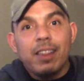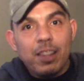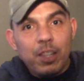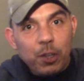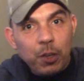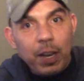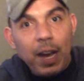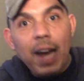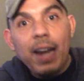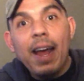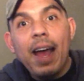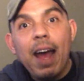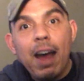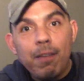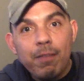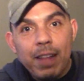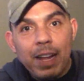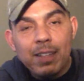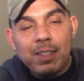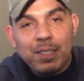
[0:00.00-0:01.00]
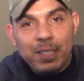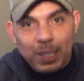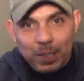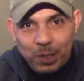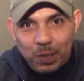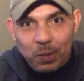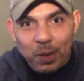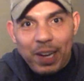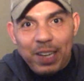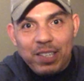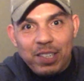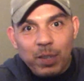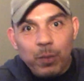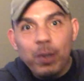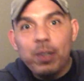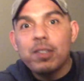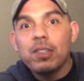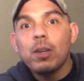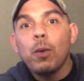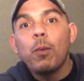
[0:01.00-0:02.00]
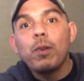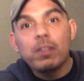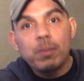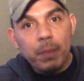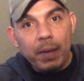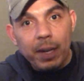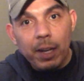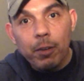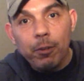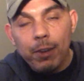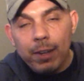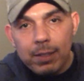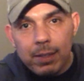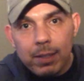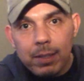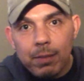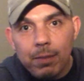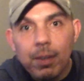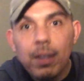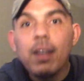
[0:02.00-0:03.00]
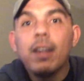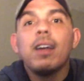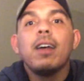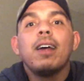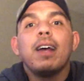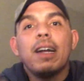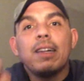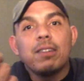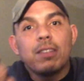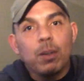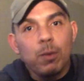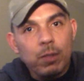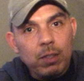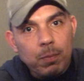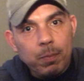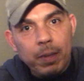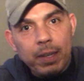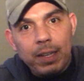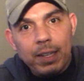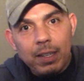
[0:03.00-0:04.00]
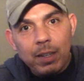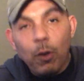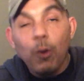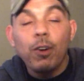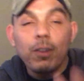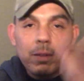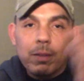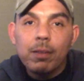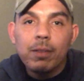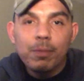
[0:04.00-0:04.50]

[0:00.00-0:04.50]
you got to have that situation where someone's being aggressive and someone's being, or